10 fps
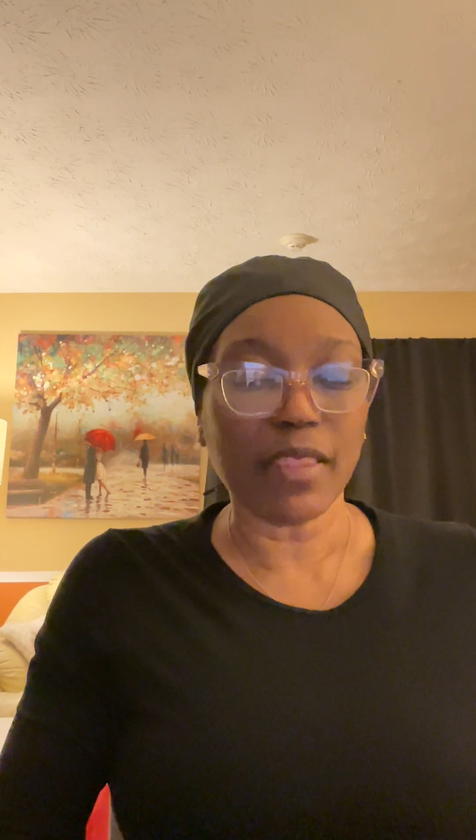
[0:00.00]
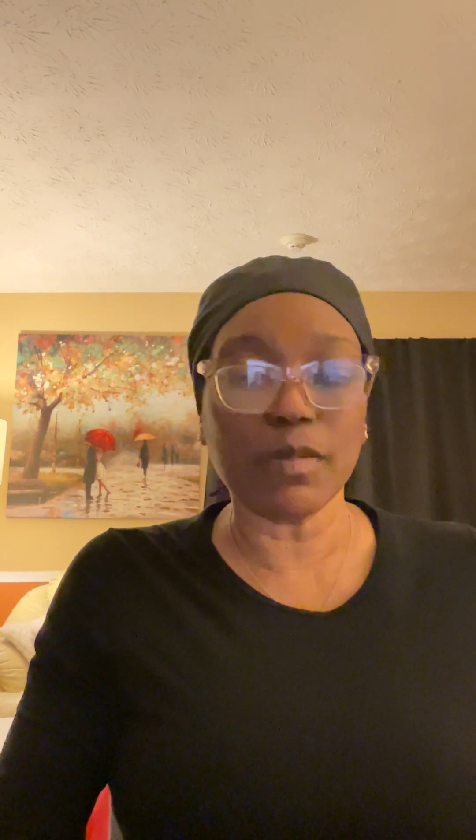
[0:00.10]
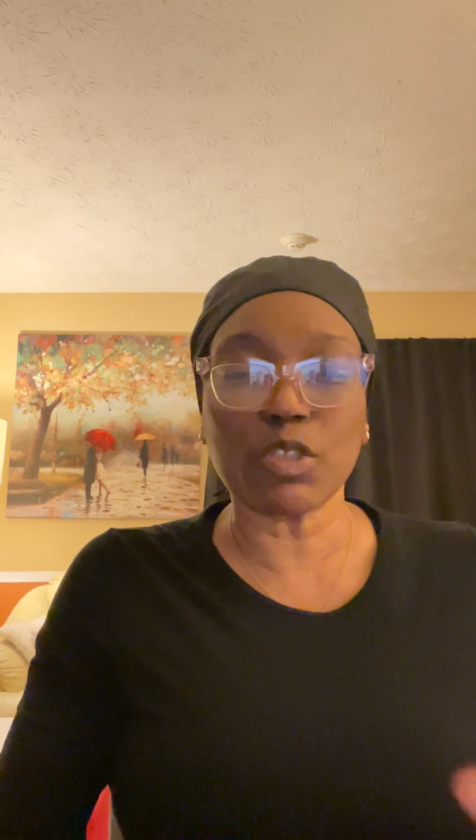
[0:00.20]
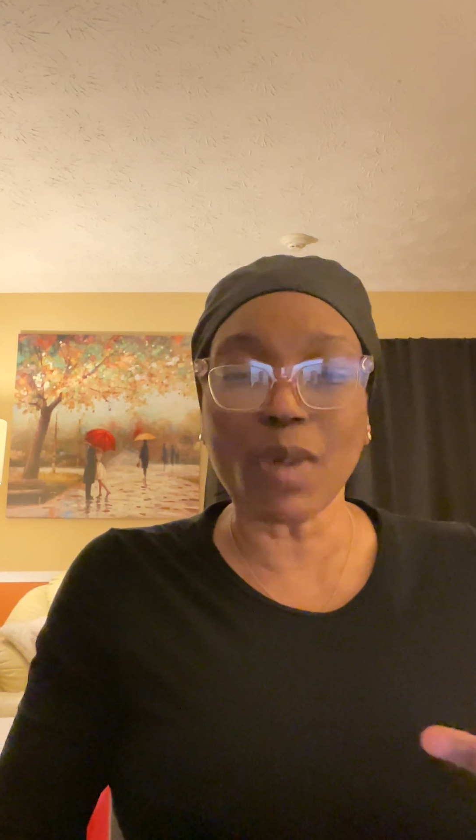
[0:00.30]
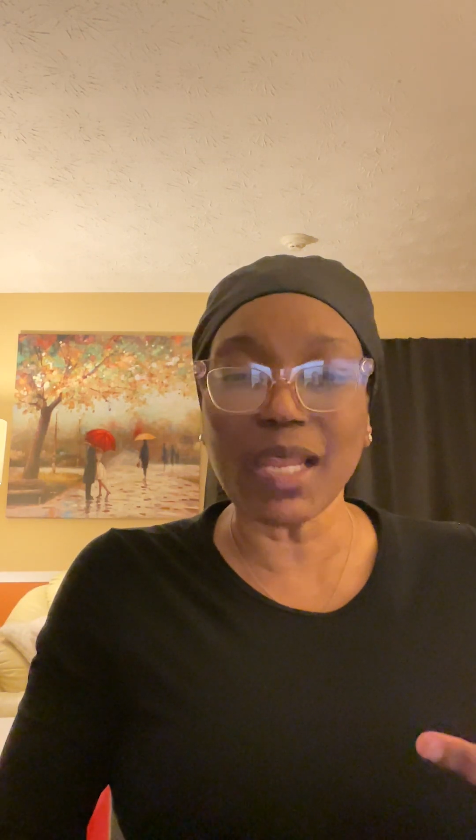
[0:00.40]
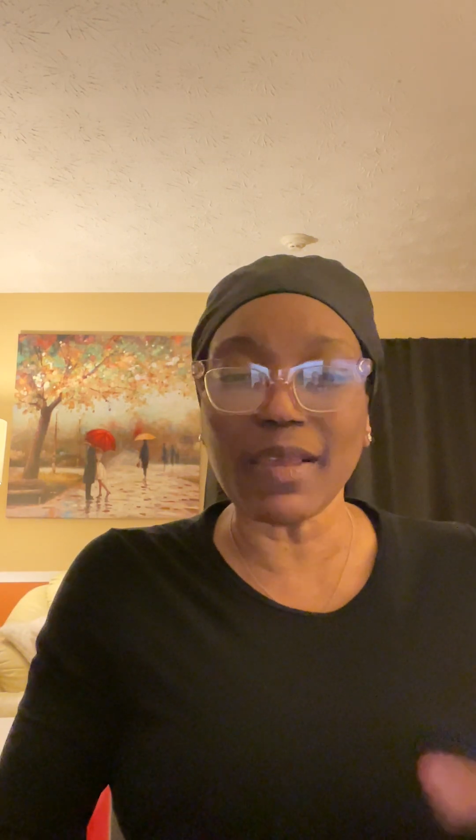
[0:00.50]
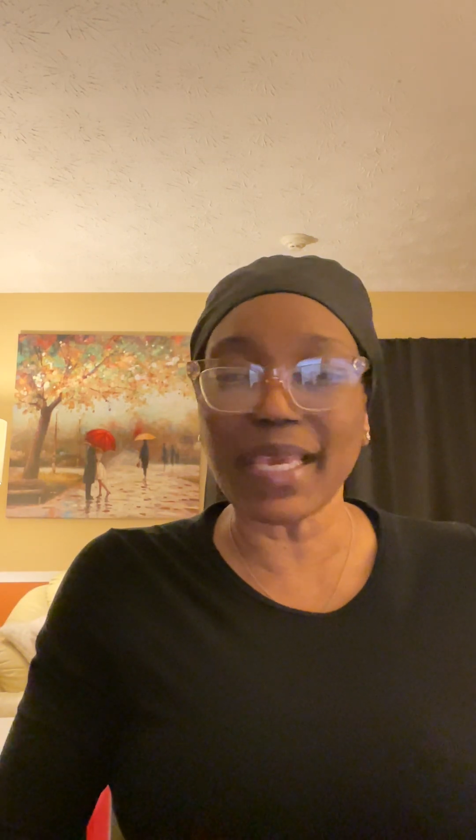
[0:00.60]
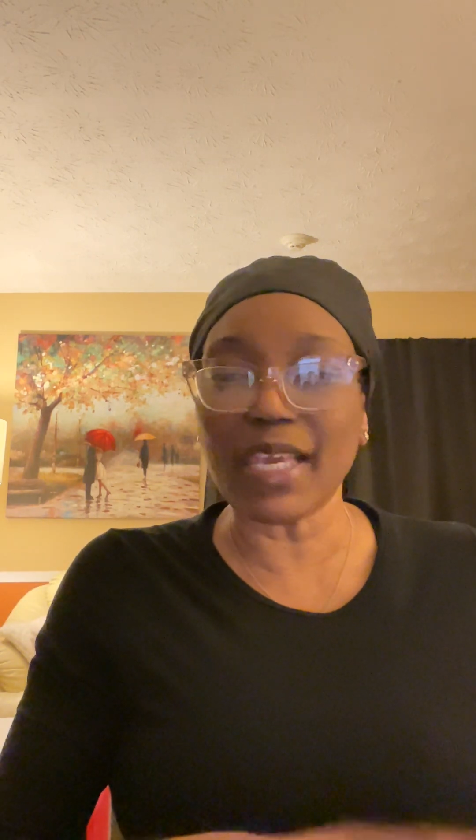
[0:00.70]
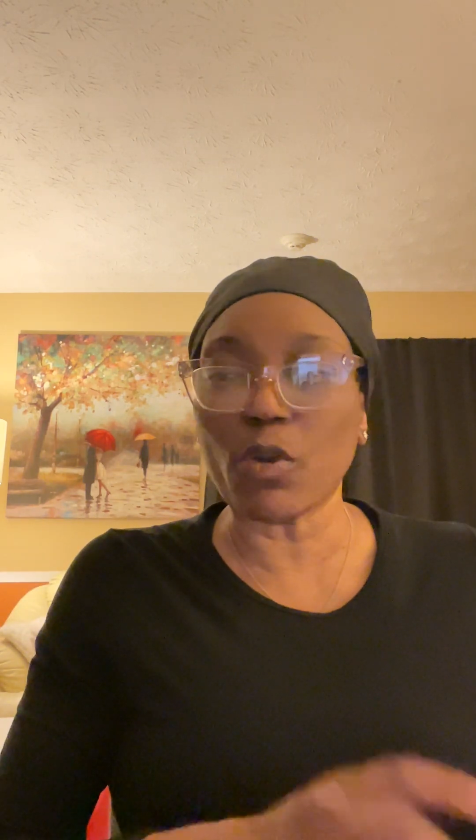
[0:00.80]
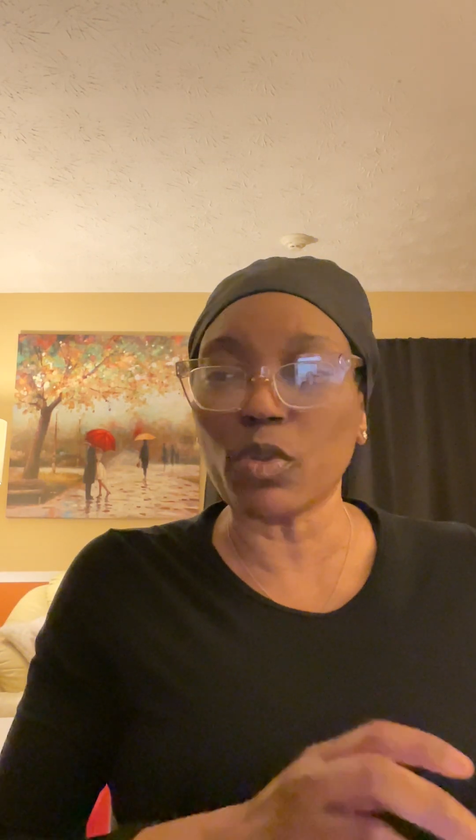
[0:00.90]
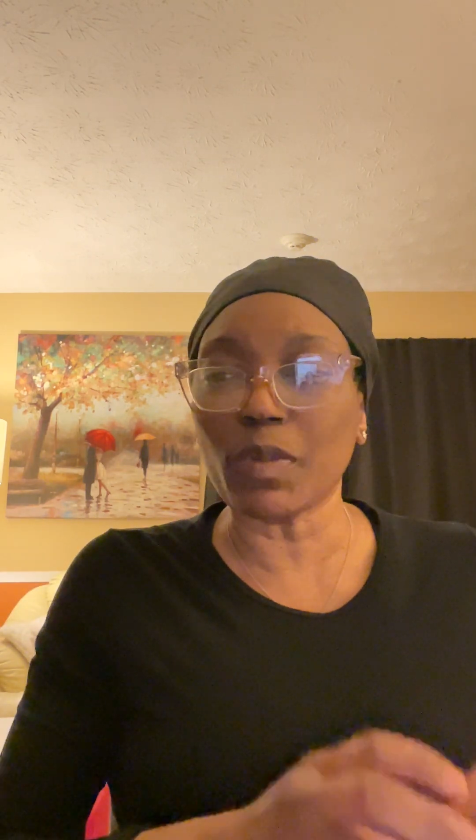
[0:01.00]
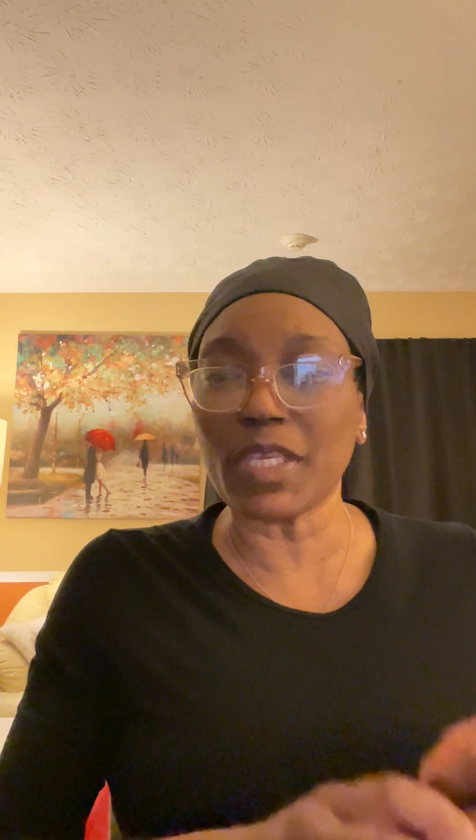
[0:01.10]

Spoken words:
they were swallowing it, or they were